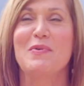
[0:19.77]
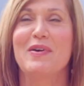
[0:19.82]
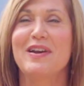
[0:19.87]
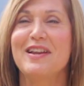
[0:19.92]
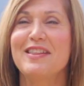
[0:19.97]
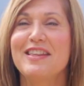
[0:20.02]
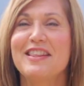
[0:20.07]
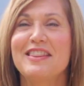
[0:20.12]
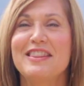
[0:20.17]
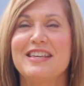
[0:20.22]

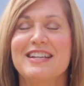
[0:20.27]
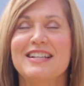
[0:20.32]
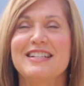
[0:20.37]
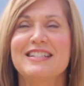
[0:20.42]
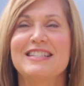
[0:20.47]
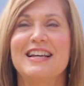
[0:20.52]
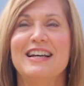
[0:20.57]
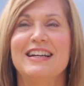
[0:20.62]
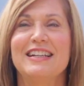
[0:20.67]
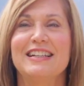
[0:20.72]
One of the
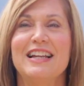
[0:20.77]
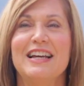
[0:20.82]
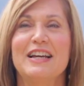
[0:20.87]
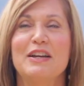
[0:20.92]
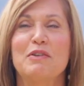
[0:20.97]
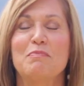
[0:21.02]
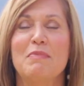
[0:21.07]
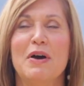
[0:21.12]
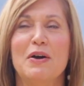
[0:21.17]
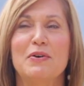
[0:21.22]
things I
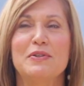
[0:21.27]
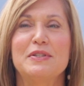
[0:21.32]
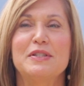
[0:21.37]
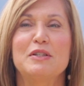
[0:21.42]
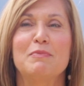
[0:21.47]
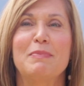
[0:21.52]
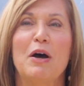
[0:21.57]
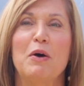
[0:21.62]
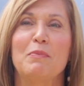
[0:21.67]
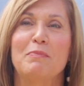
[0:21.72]
like
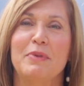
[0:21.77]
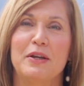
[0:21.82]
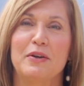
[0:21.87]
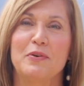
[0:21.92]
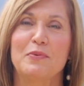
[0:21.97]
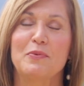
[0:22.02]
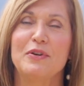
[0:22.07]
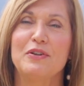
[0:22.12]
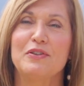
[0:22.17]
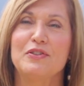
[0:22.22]
most about
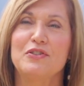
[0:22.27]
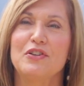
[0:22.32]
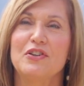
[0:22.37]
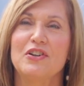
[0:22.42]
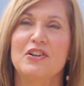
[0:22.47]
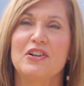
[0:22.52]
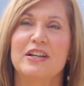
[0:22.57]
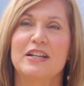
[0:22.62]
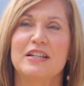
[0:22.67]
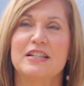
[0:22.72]
being a
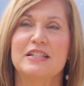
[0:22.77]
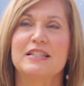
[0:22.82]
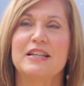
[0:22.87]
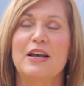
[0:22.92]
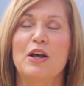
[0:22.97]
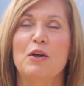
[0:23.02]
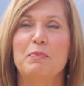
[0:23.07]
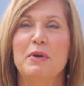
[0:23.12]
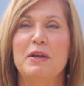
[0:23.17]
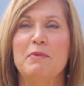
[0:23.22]
realtor
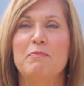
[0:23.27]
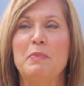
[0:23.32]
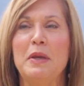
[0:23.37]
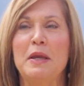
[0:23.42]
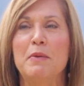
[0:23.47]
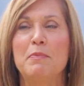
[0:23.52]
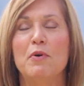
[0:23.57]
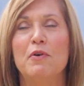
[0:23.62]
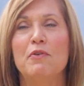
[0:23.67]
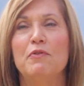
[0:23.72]
is helping
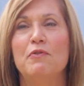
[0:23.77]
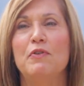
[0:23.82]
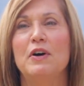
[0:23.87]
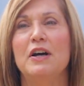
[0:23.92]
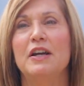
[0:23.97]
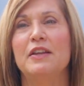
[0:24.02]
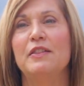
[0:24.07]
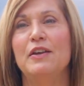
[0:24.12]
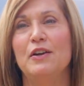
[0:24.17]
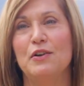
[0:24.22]
people
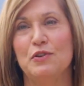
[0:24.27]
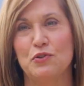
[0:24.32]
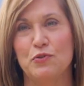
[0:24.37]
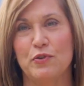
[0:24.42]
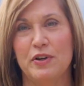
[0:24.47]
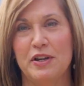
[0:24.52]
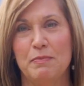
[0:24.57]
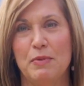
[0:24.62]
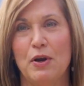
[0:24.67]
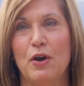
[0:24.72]
find
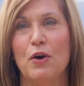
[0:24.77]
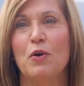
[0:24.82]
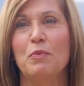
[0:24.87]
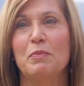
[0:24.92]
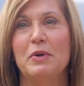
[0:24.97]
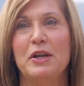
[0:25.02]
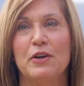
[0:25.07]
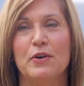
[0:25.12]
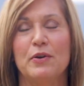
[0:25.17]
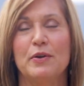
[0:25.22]
their dream
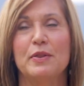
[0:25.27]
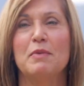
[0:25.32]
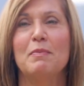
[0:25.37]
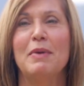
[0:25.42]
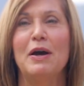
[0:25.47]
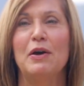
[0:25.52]
home here in the